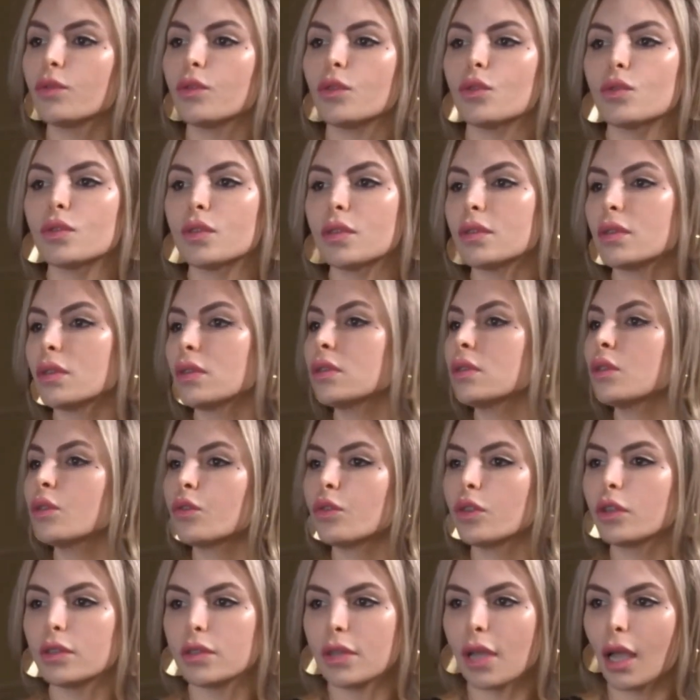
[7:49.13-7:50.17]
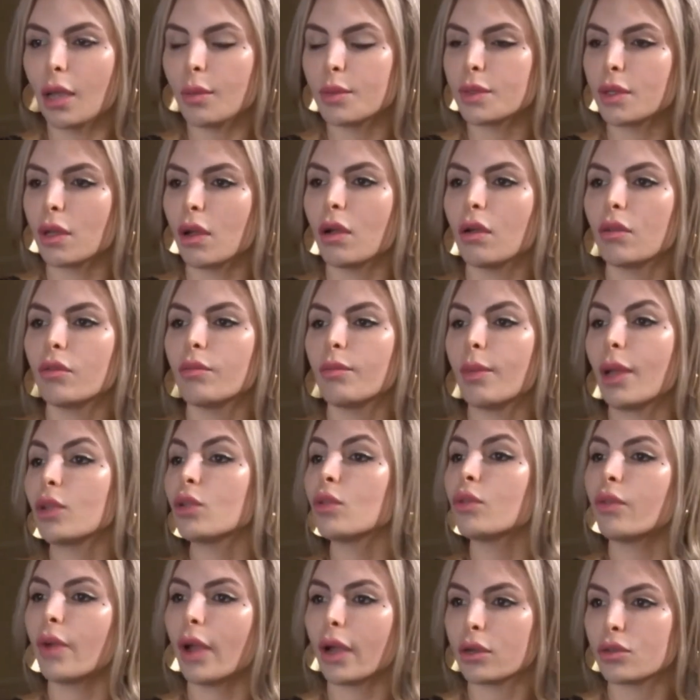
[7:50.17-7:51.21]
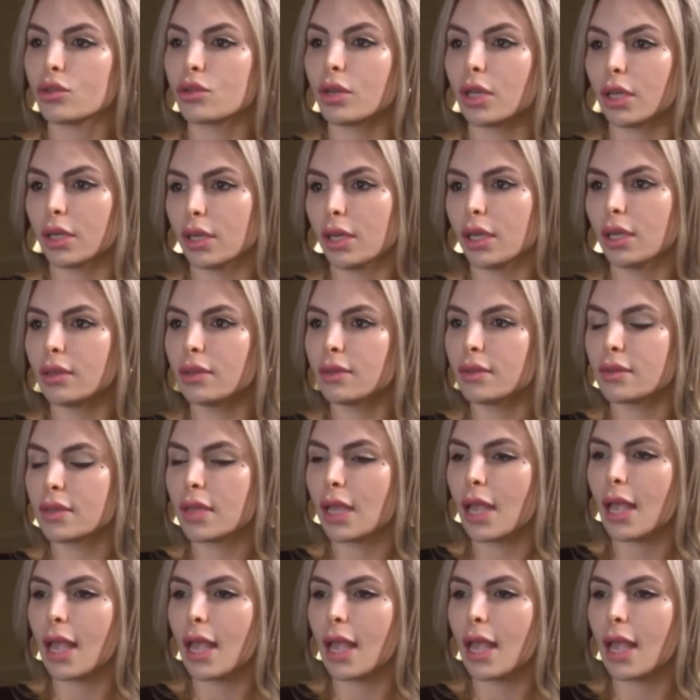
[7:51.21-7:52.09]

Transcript: of uses and different types of manufacturing needs.